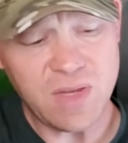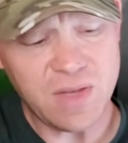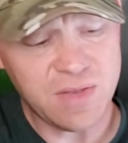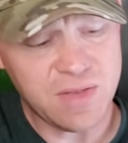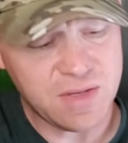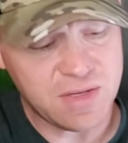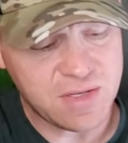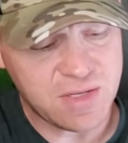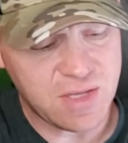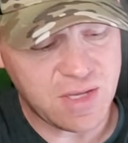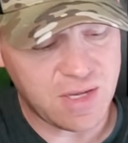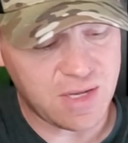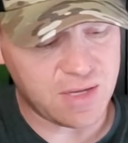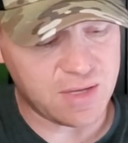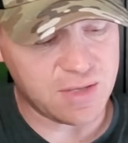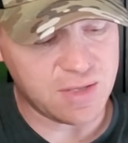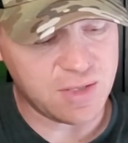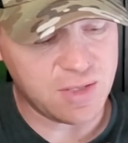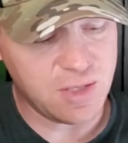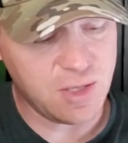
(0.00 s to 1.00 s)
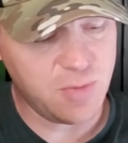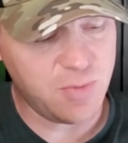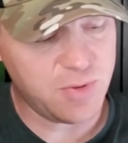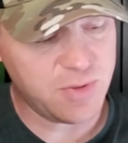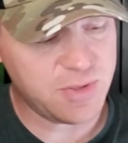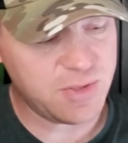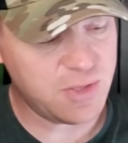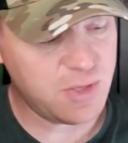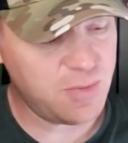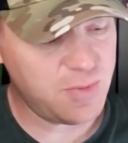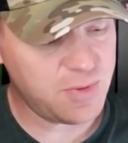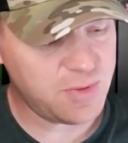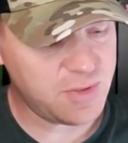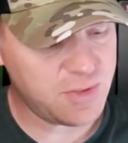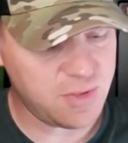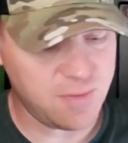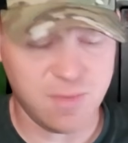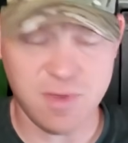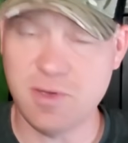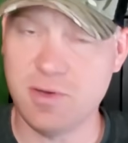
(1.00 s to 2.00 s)
This thing is super, super
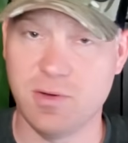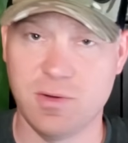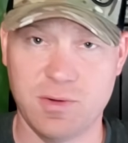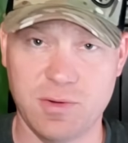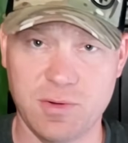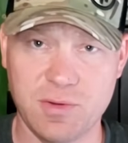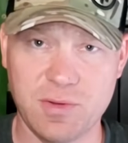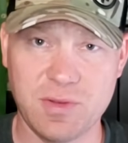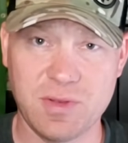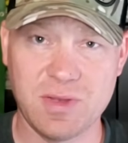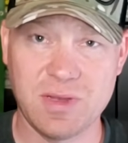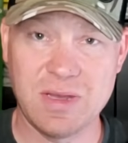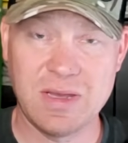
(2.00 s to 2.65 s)
smooth.